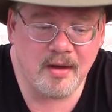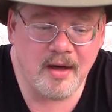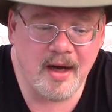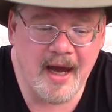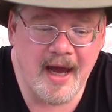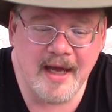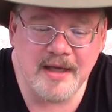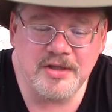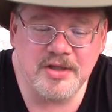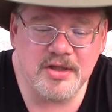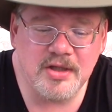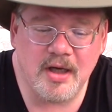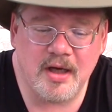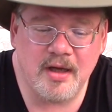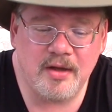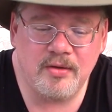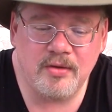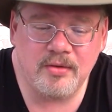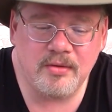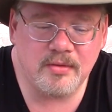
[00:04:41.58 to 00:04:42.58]
And just
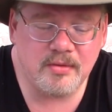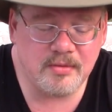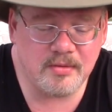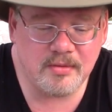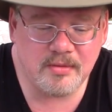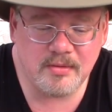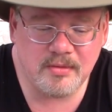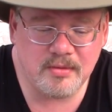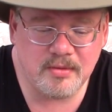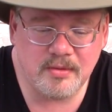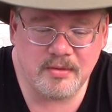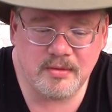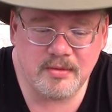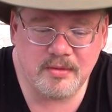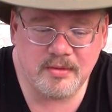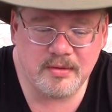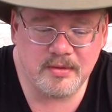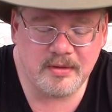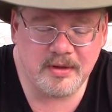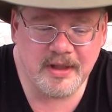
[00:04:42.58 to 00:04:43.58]
other
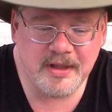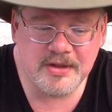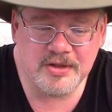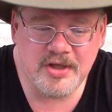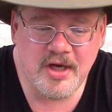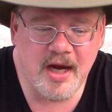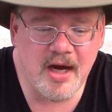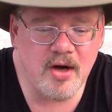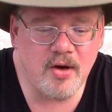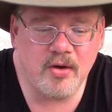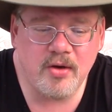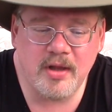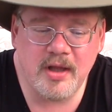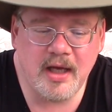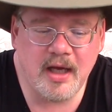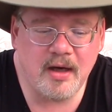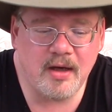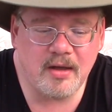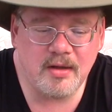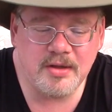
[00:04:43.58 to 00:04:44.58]
things here
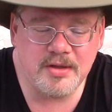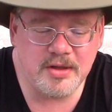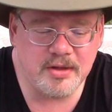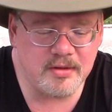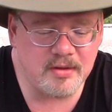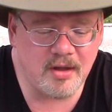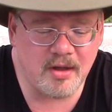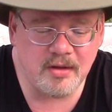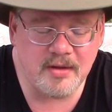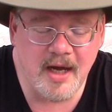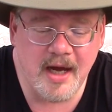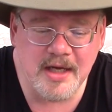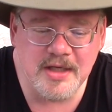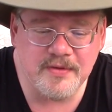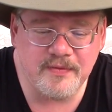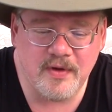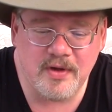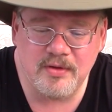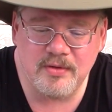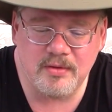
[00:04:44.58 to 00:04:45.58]
that, all kinds
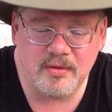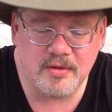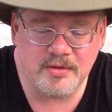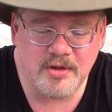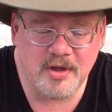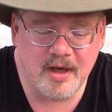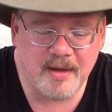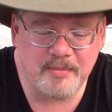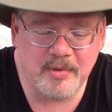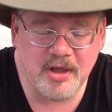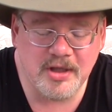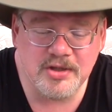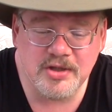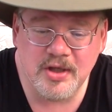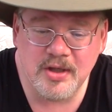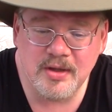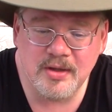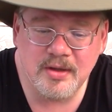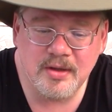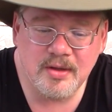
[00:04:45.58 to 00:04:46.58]
of other little topics
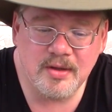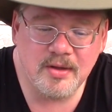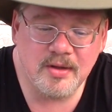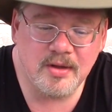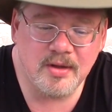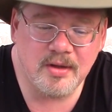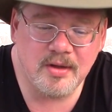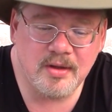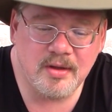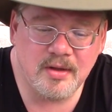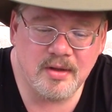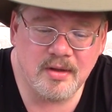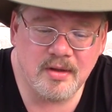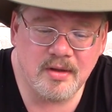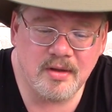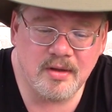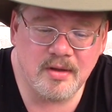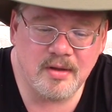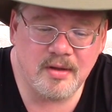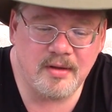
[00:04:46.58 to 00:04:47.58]

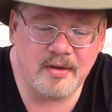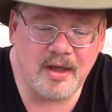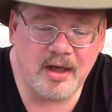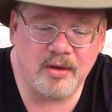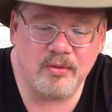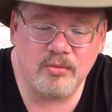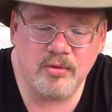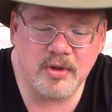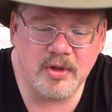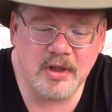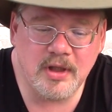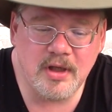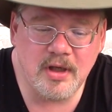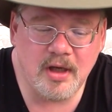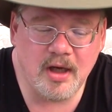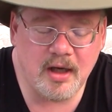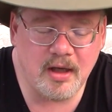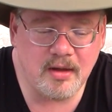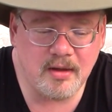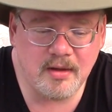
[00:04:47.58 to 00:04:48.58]
that are really
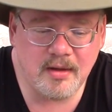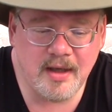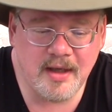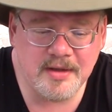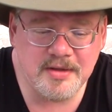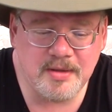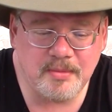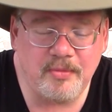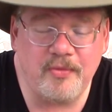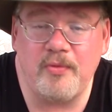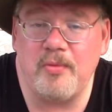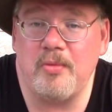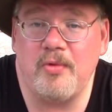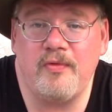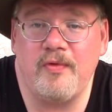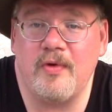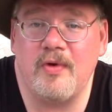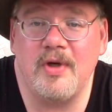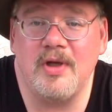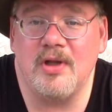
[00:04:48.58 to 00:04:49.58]
good. And some of them are
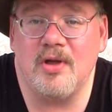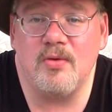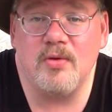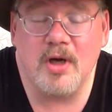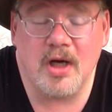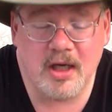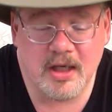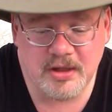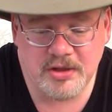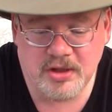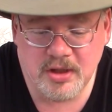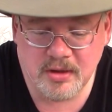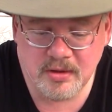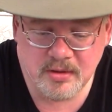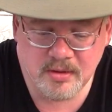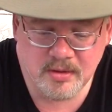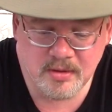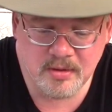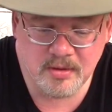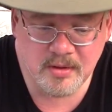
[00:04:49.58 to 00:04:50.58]
very low cost.
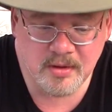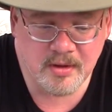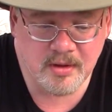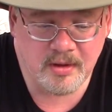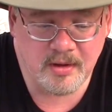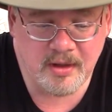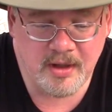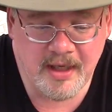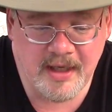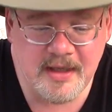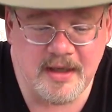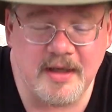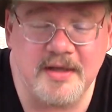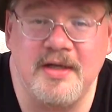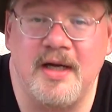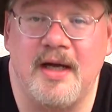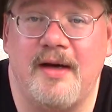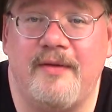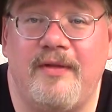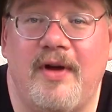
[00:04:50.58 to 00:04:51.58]
He does
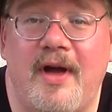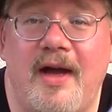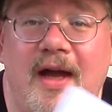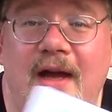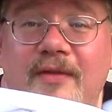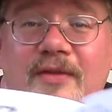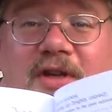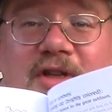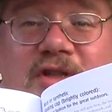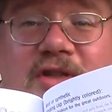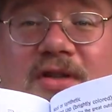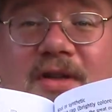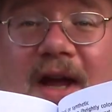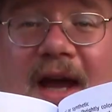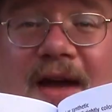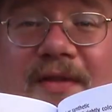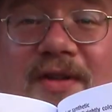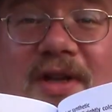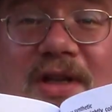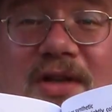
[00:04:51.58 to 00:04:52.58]
have
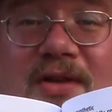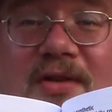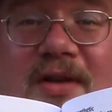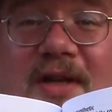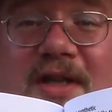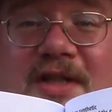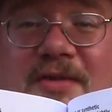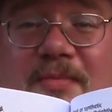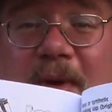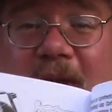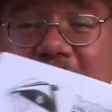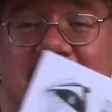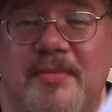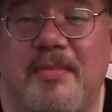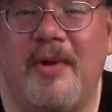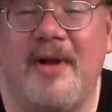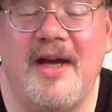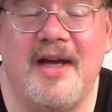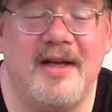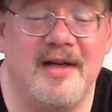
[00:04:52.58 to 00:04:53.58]
heavy duty space
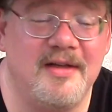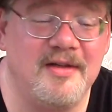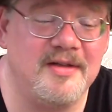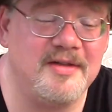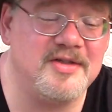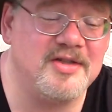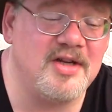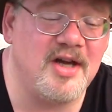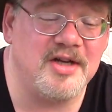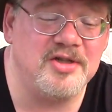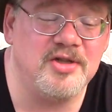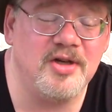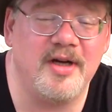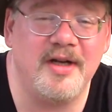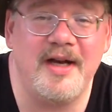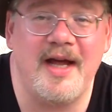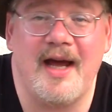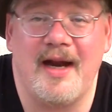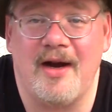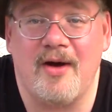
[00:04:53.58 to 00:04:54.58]
blanket, a little discussion on
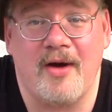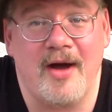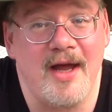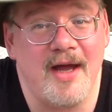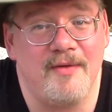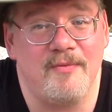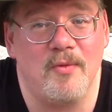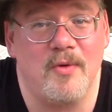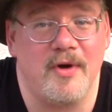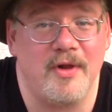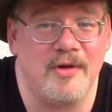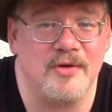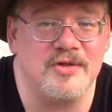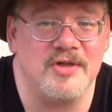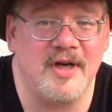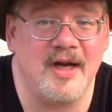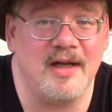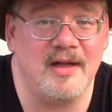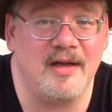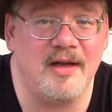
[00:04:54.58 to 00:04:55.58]
that. Now I have one of those
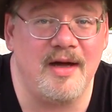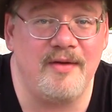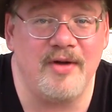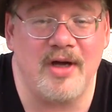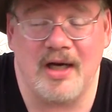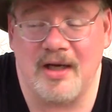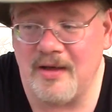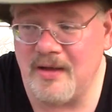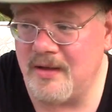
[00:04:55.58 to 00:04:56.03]
and I love it.